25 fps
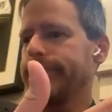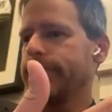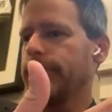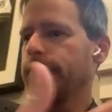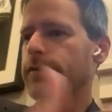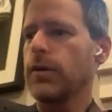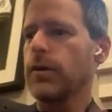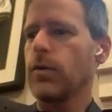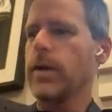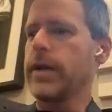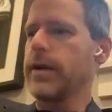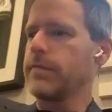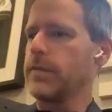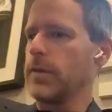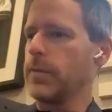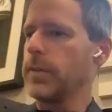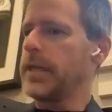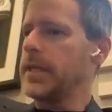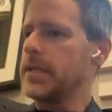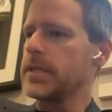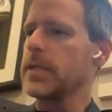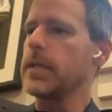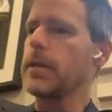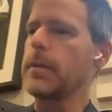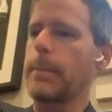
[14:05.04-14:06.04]
for whatever
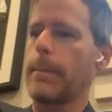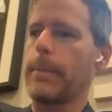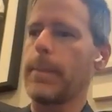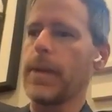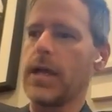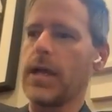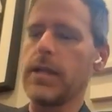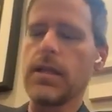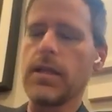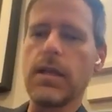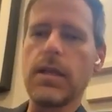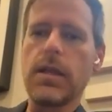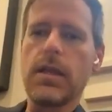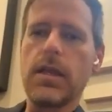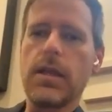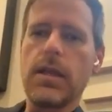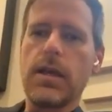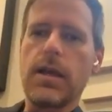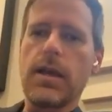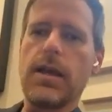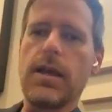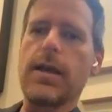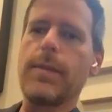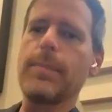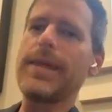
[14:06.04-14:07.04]
reason, but
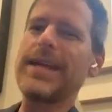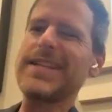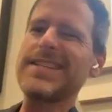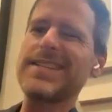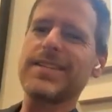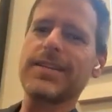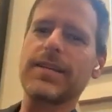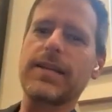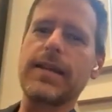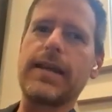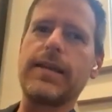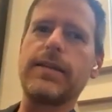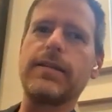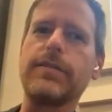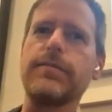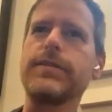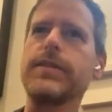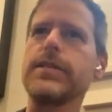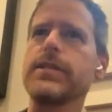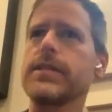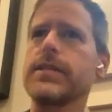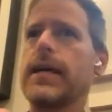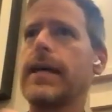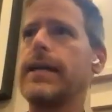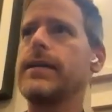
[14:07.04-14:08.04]
that's the kind of
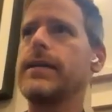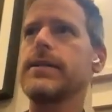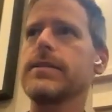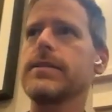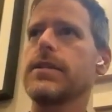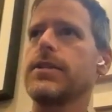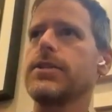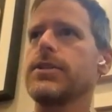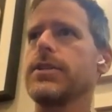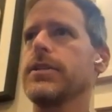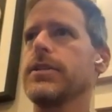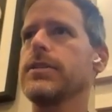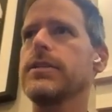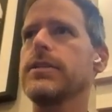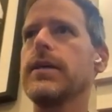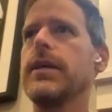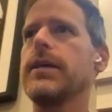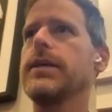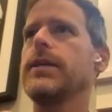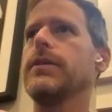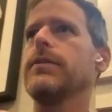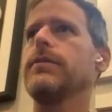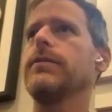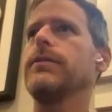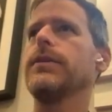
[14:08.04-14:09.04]
design decisions
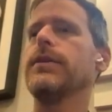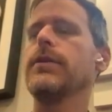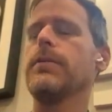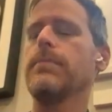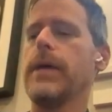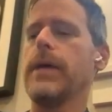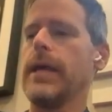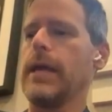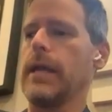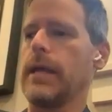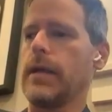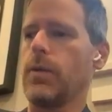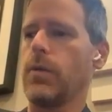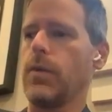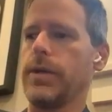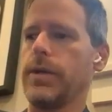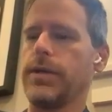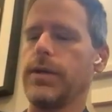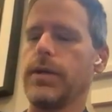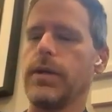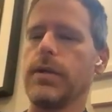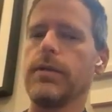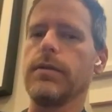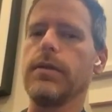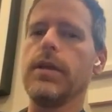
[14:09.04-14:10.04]
that you make
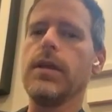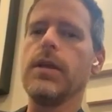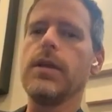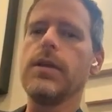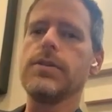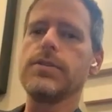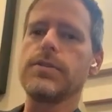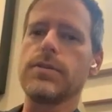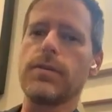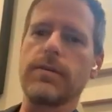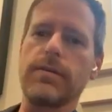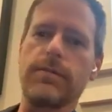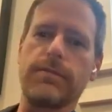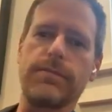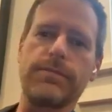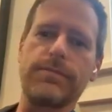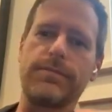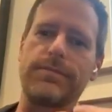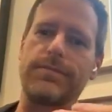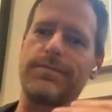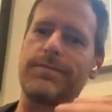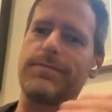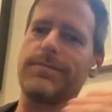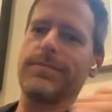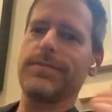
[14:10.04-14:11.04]
when you're sort of
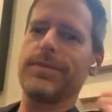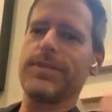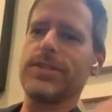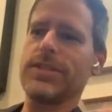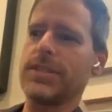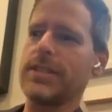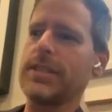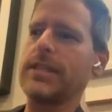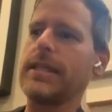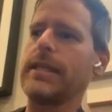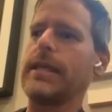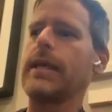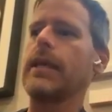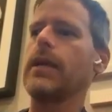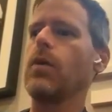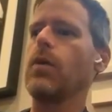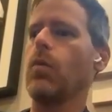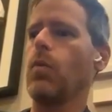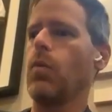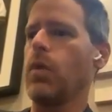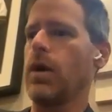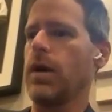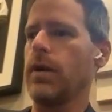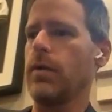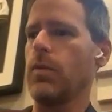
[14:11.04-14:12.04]
seeing
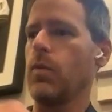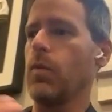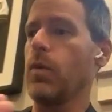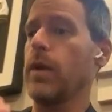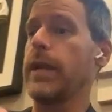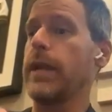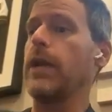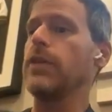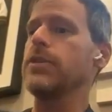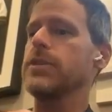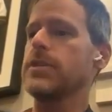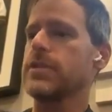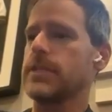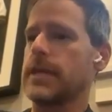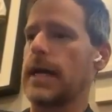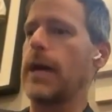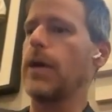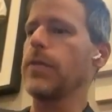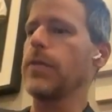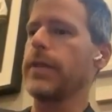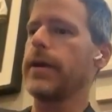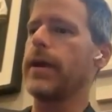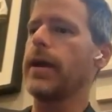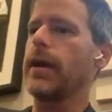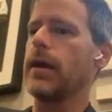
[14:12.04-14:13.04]
what else is
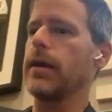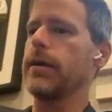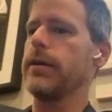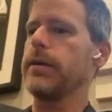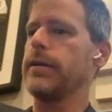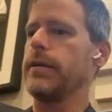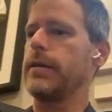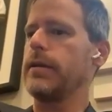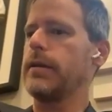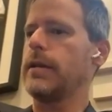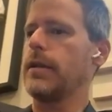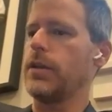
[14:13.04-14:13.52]
out there, and